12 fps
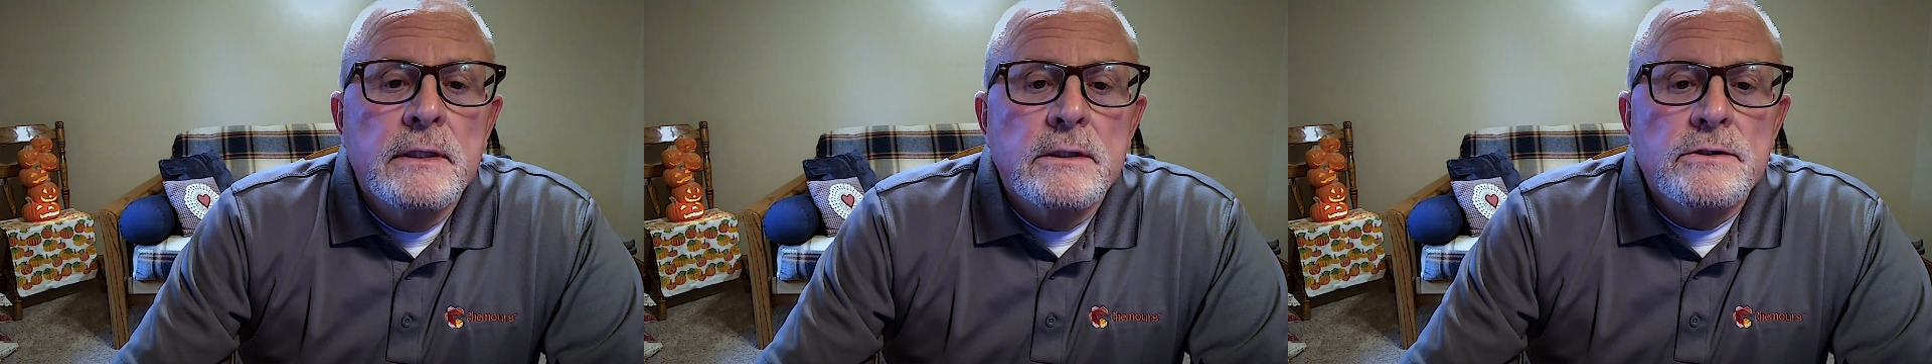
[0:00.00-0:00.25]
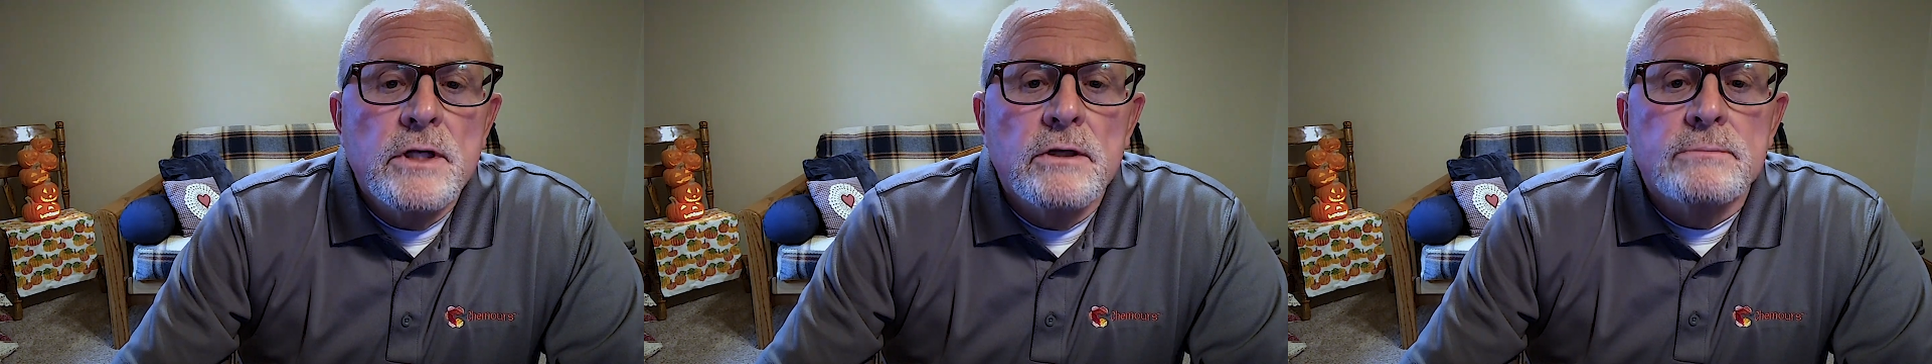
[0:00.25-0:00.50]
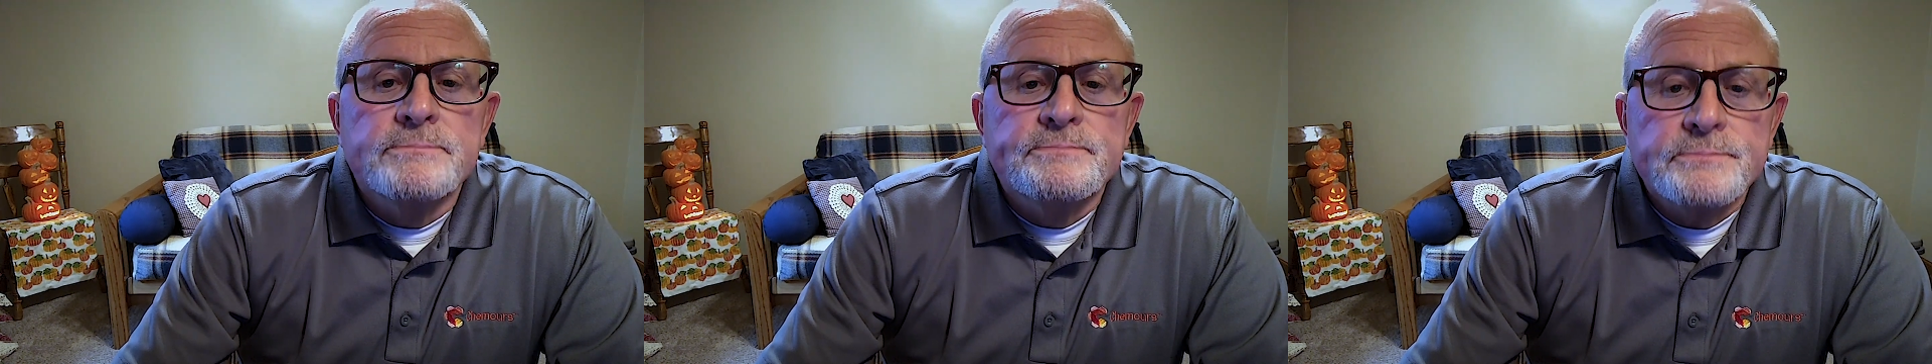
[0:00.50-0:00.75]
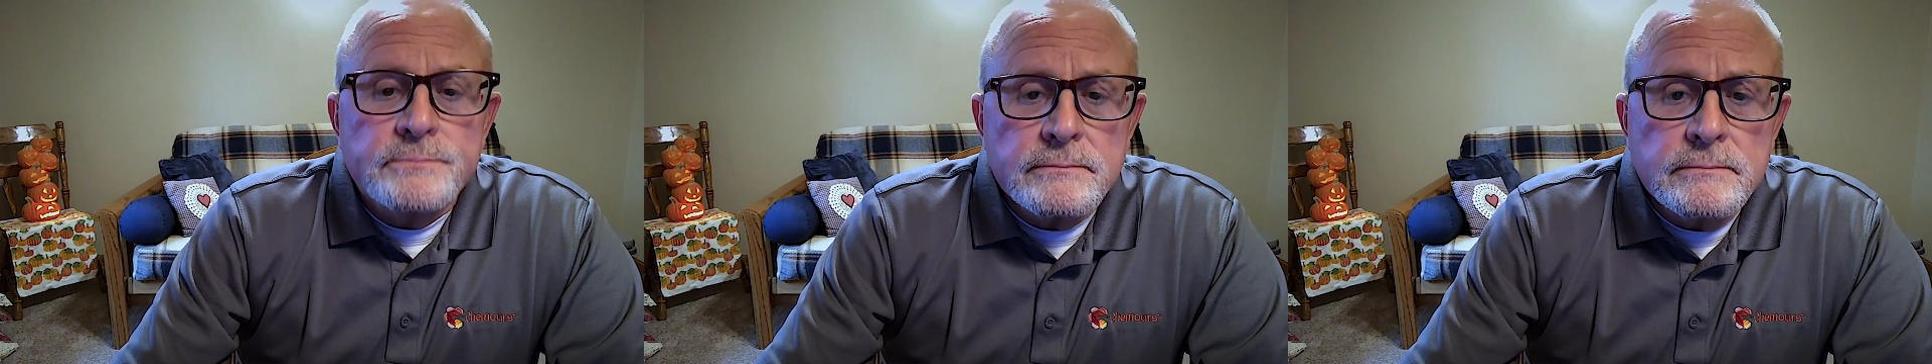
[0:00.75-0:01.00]
So
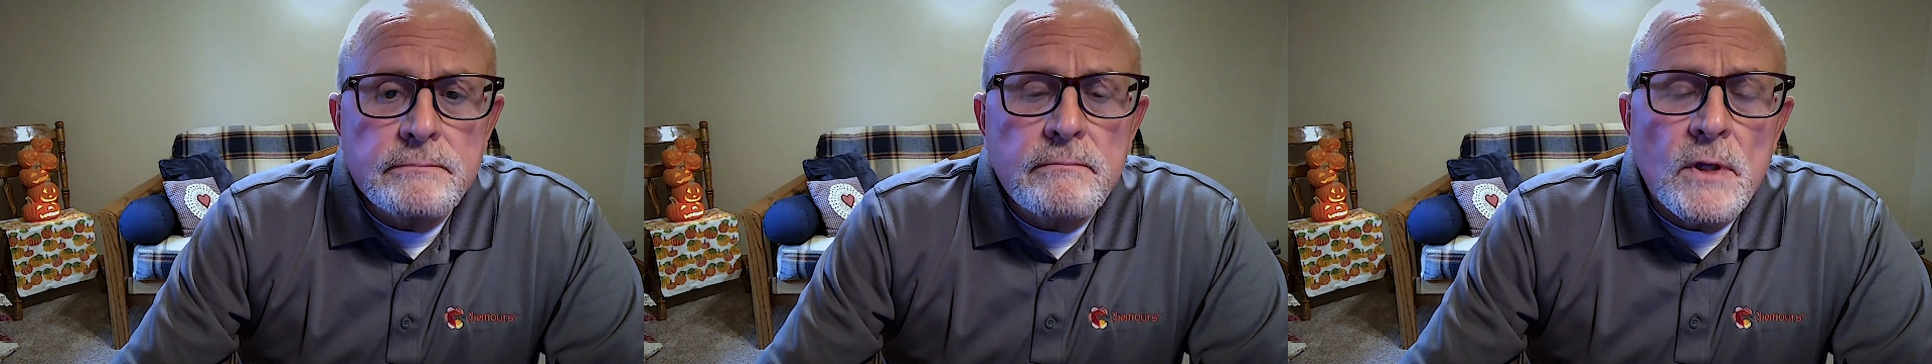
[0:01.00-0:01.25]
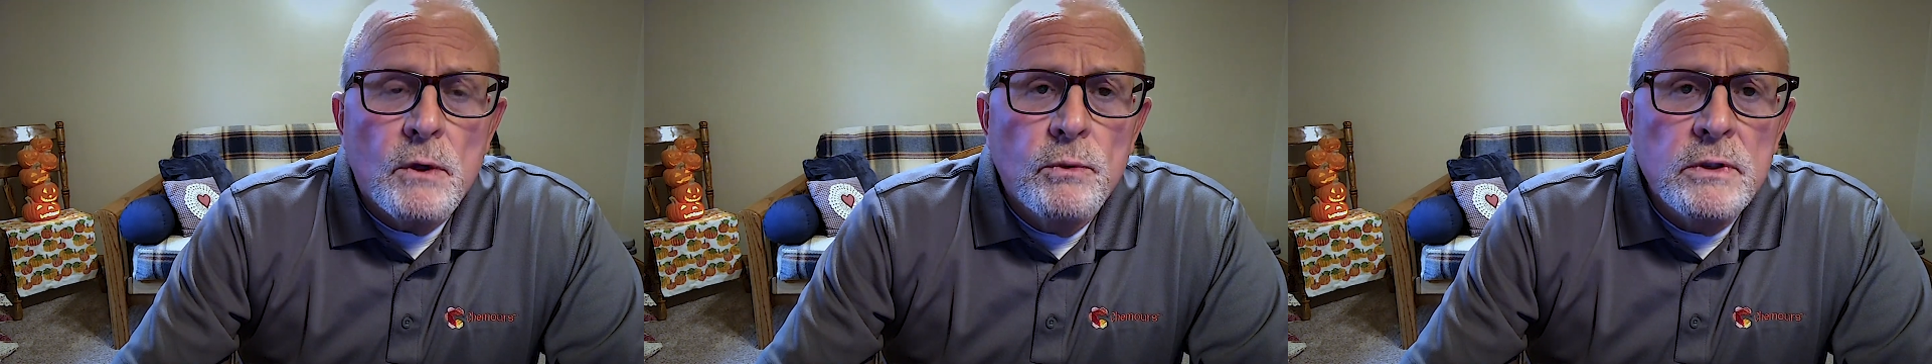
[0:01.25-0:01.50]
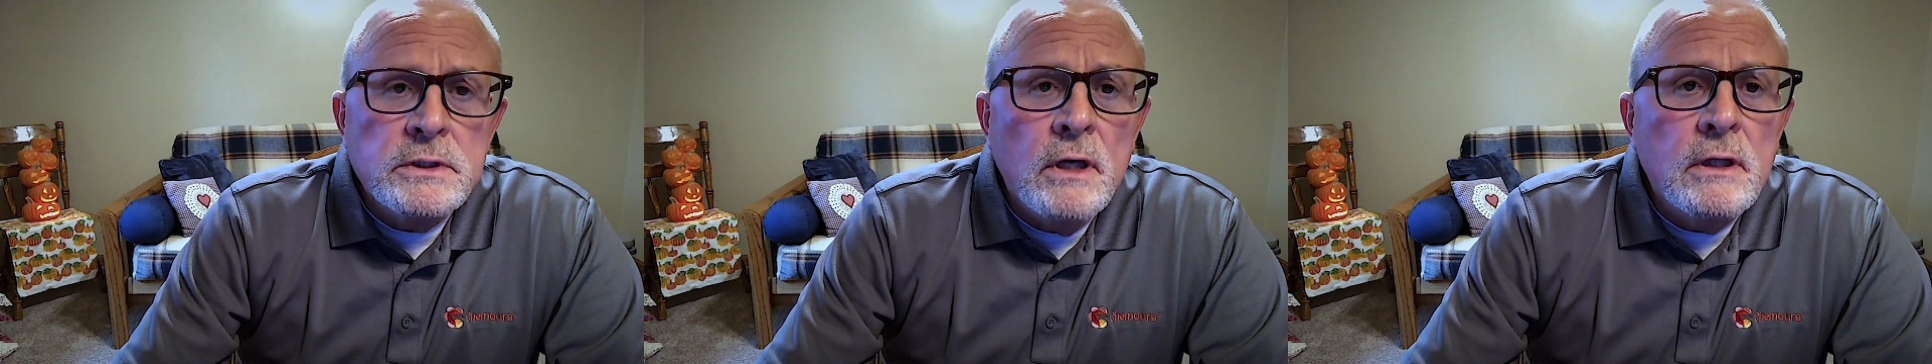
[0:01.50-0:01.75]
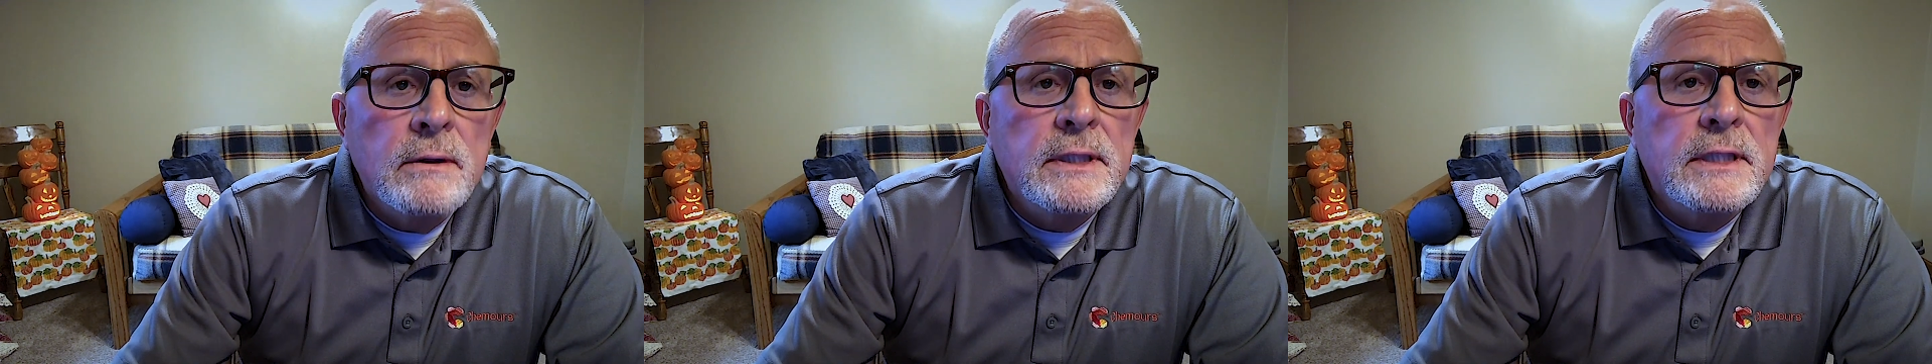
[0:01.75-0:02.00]
we'll
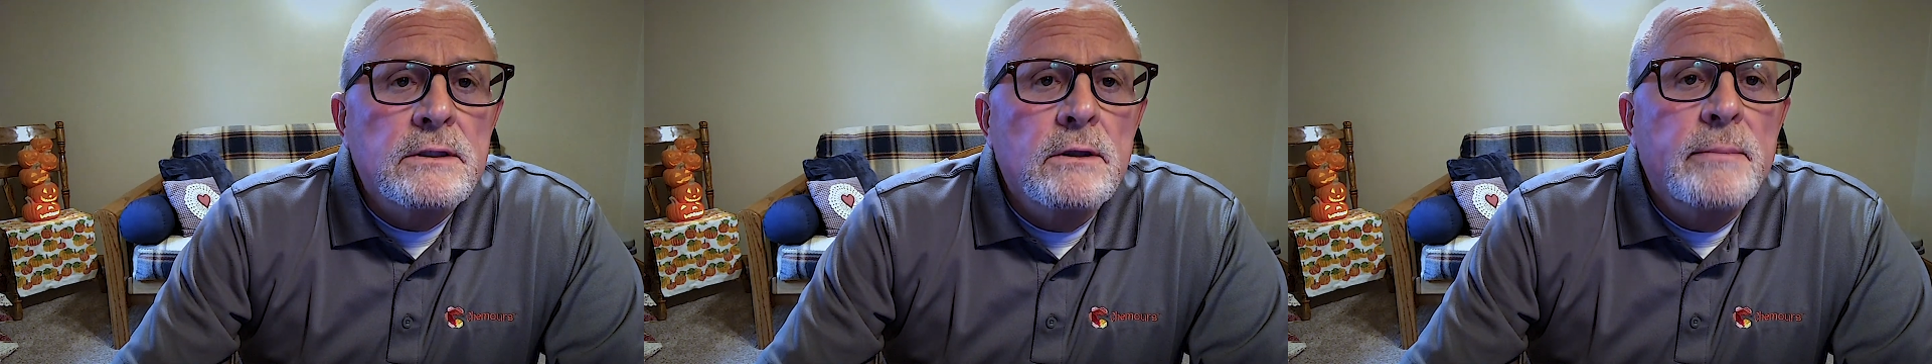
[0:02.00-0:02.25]
talk a little